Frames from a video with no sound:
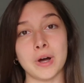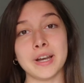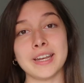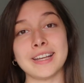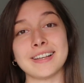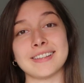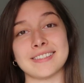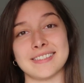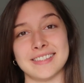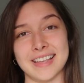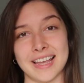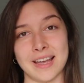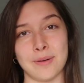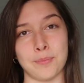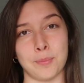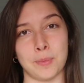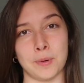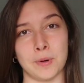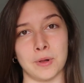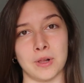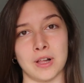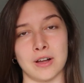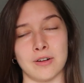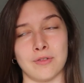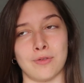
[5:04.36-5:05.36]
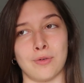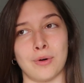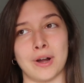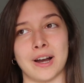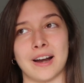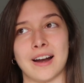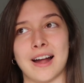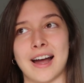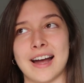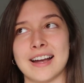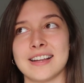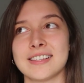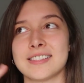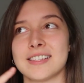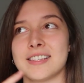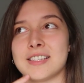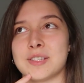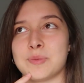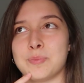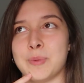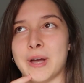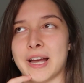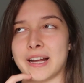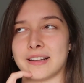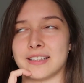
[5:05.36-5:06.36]
one example of where I
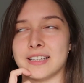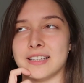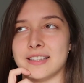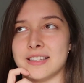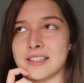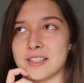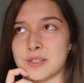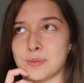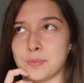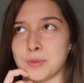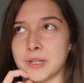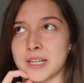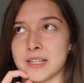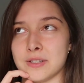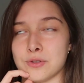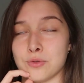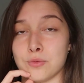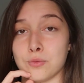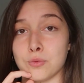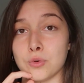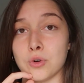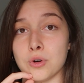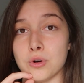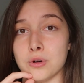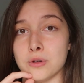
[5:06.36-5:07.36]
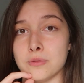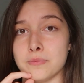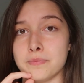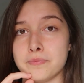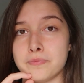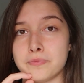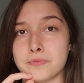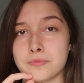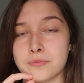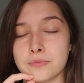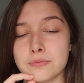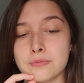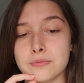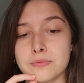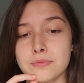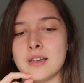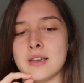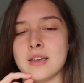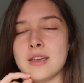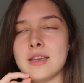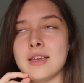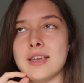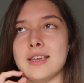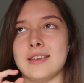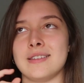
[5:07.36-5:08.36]
suspect that this plays a role
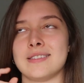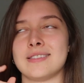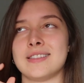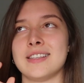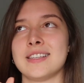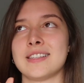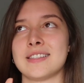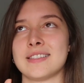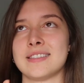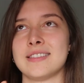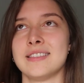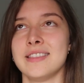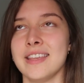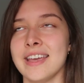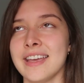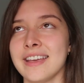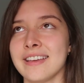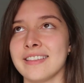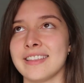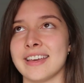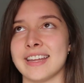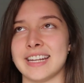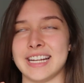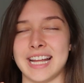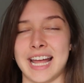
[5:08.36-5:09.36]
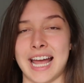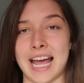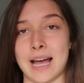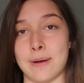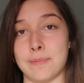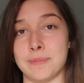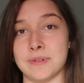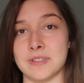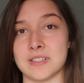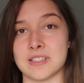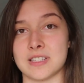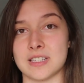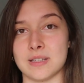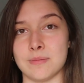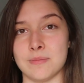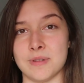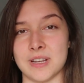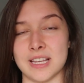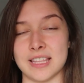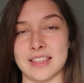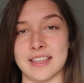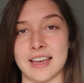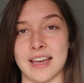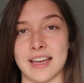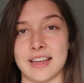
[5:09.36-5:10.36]
is this thing that happens to
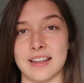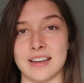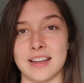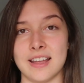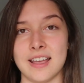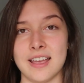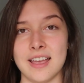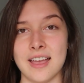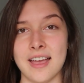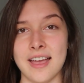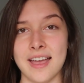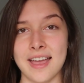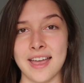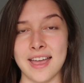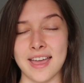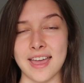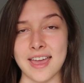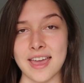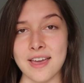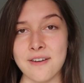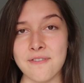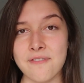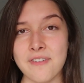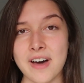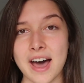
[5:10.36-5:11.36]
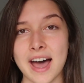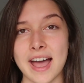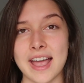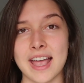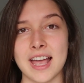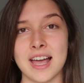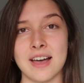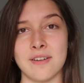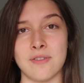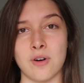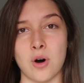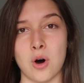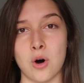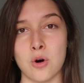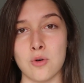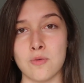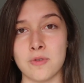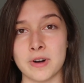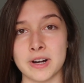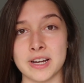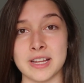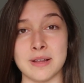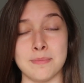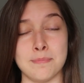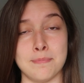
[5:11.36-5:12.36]
me, that if I have
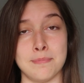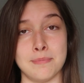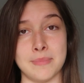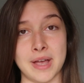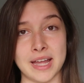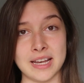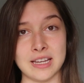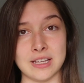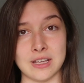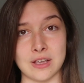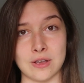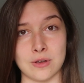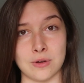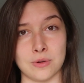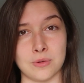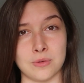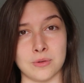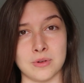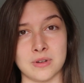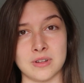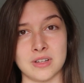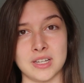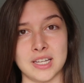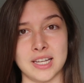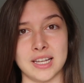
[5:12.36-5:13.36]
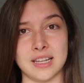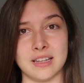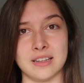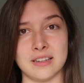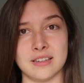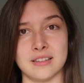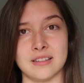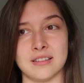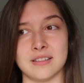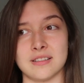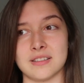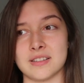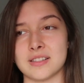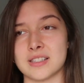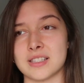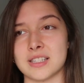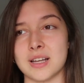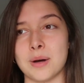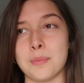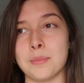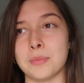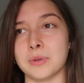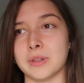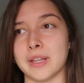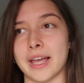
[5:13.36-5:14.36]
already met you in
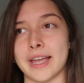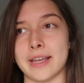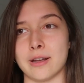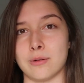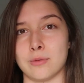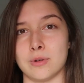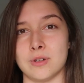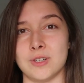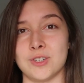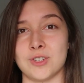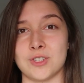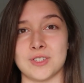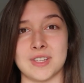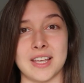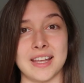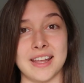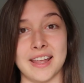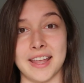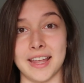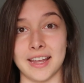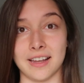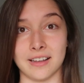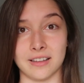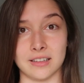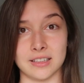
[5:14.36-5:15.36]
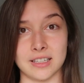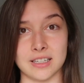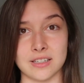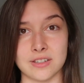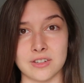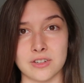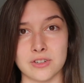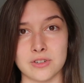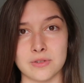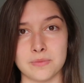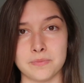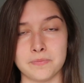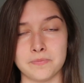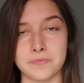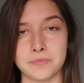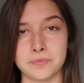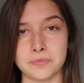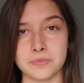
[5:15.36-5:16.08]
some language, say English,